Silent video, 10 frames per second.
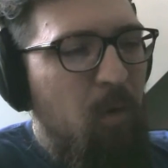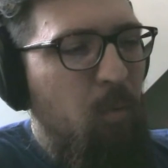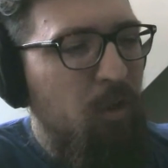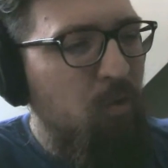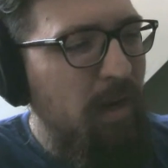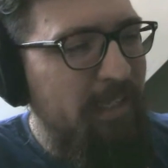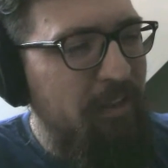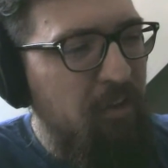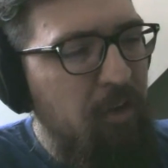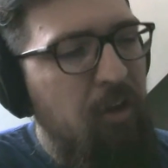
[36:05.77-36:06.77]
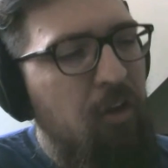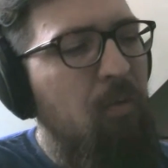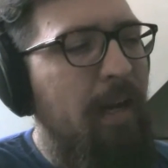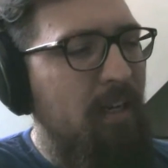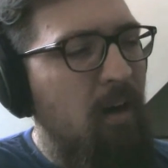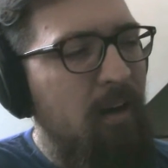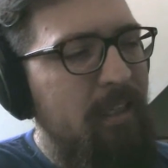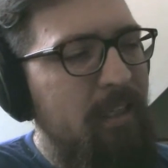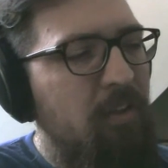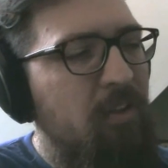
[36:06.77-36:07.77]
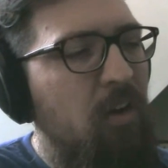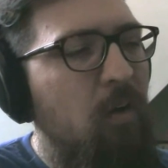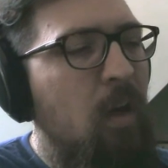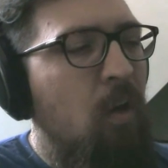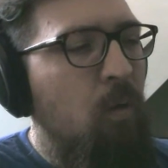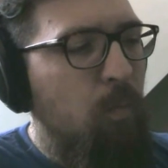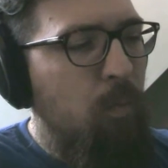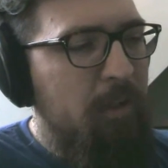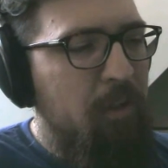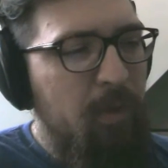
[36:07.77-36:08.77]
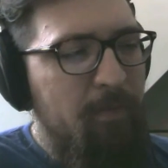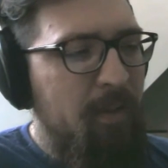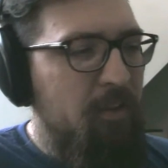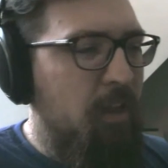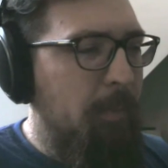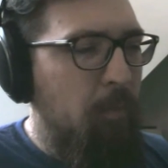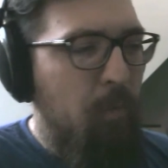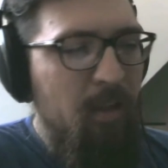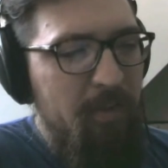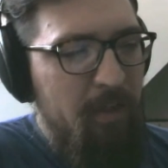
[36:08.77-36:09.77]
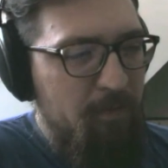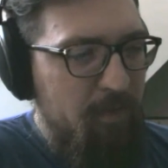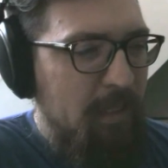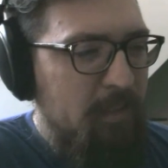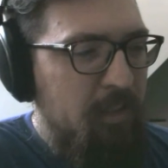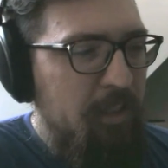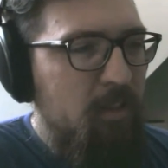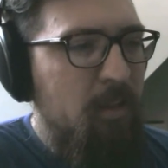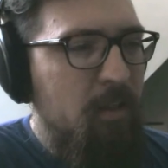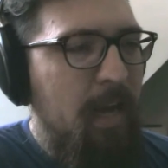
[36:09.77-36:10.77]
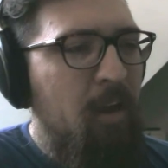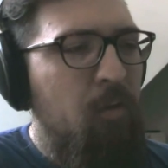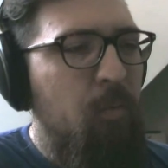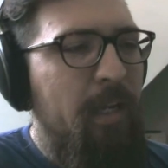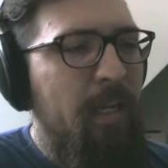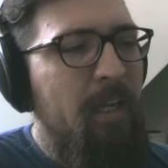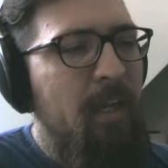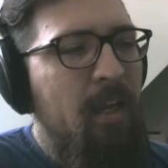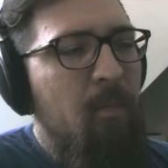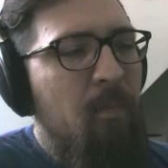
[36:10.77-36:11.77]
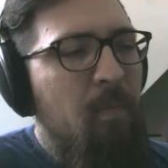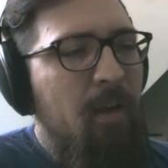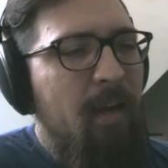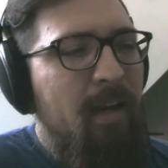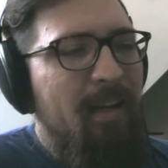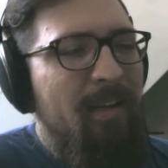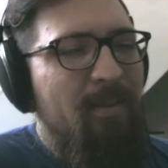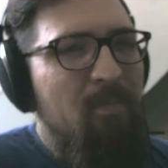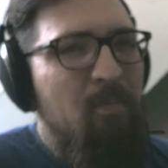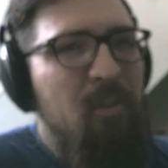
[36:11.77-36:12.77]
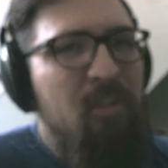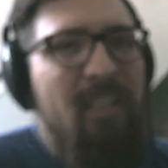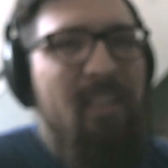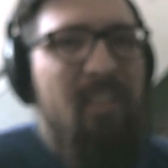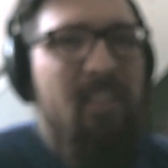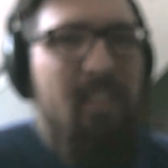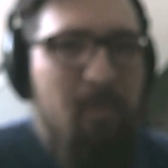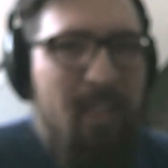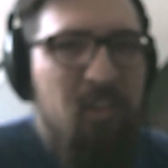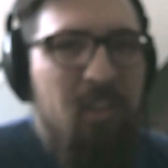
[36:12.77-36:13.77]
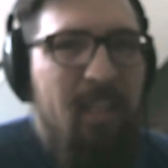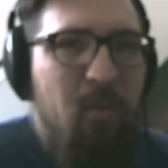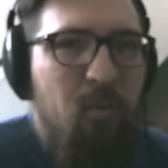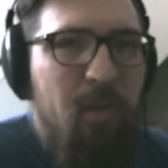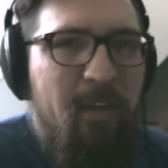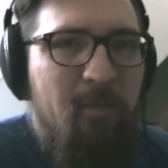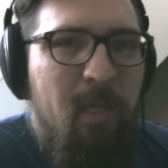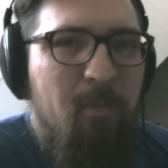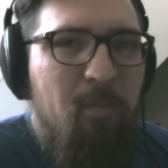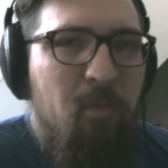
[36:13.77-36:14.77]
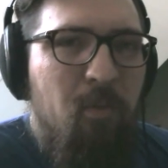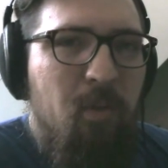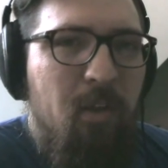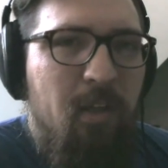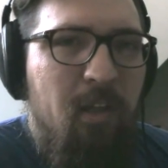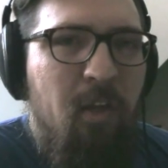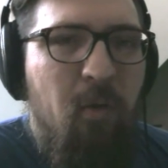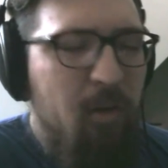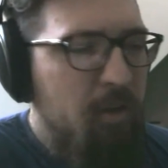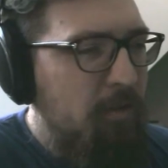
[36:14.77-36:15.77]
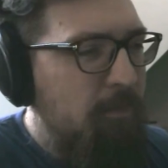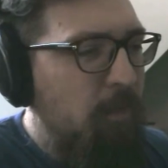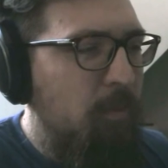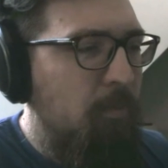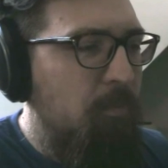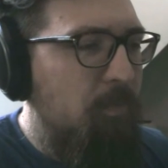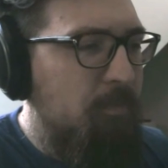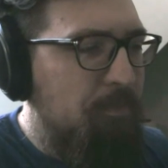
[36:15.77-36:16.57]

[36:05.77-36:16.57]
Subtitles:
where we're trying to curate content. So what do we feel is going to be relevant for the next year? How do we present this information that will give people, a good, firm